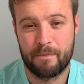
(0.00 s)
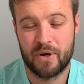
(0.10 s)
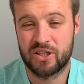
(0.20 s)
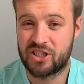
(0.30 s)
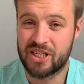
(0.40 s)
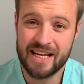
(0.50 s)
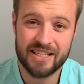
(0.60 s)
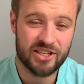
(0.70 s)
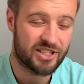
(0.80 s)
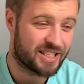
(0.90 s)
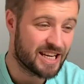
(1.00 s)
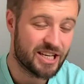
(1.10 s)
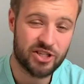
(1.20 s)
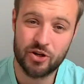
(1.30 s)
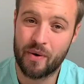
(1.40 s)
Because Jesus
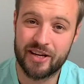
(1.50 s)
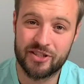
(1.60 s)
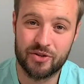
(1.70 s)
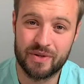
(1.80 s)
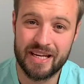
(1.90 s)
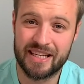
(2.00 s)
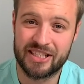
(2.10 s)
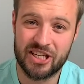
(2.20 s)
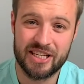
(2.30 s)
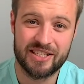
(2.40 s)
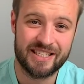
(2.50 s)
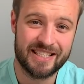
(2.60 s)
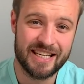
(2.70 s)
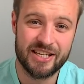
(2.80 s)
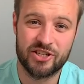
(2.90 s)
sees you as unique. Jesus
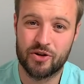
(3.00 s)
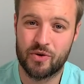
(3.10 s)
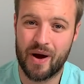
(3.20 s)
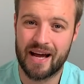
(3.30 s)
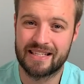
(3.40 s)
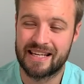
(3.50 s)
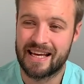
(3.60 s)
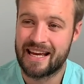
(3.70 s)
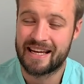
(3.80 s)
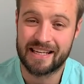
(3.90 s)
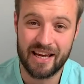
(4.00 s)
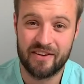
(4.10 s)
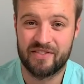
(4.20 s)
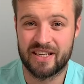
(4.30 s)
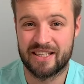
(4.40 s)
sees you as
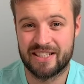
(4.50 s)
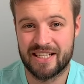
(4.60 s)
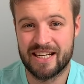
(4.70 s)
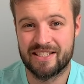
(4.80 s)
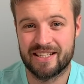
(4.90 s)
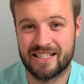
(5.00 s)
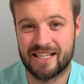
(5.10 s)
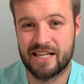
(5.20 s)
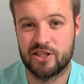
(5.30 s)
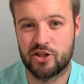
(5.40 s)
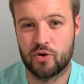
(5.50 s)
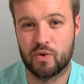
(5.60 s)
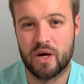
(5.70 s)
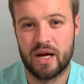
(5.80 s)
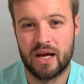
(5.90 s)
gifted, Jesus sees
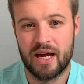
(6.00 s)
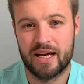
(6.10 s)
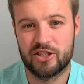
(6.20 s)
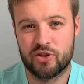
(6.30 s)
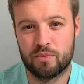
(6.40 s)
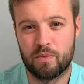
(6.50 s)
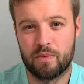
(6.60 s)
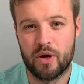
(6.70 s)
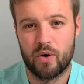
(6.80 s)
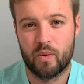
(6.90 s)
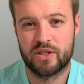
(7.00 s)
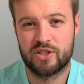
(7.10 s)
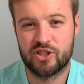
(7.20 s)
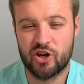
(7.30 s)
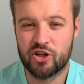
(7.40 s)
you as someone with
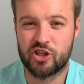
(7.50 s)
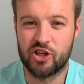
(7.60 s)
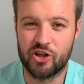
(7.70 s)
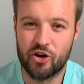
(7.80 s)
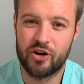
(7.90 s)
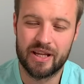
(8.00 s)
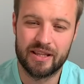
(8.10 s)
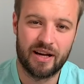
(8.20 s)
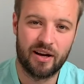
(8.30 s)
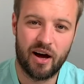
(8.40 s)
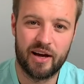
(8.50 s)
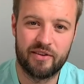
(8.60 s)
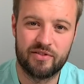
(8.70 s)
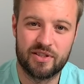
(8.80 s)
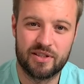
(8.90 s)
such good in their
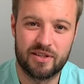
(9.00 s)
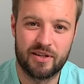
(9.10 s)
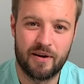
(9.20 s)
lives,